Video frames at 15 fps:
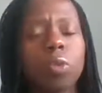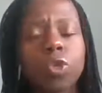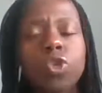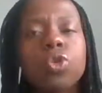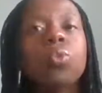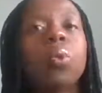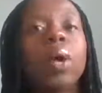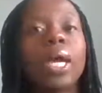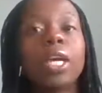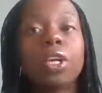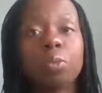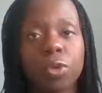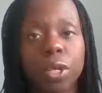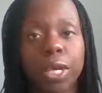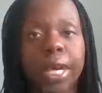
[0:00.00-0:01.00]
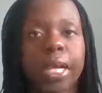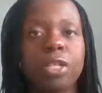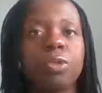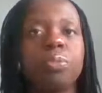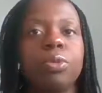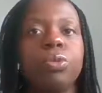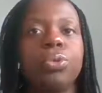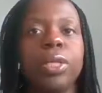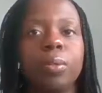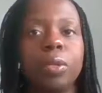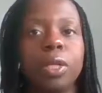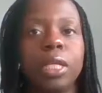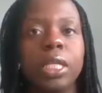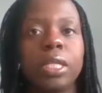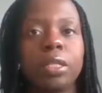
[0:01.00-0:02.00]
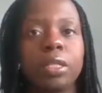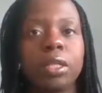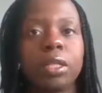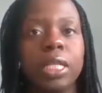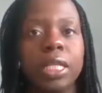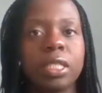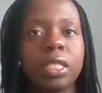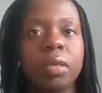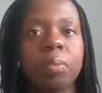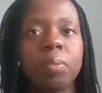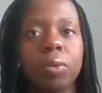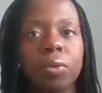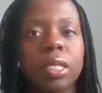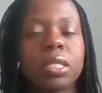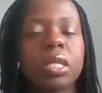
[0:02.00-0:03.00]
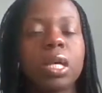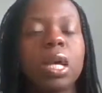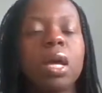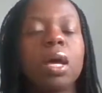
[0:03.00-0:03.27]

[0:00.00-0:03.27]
two-way communication between leaders and employees.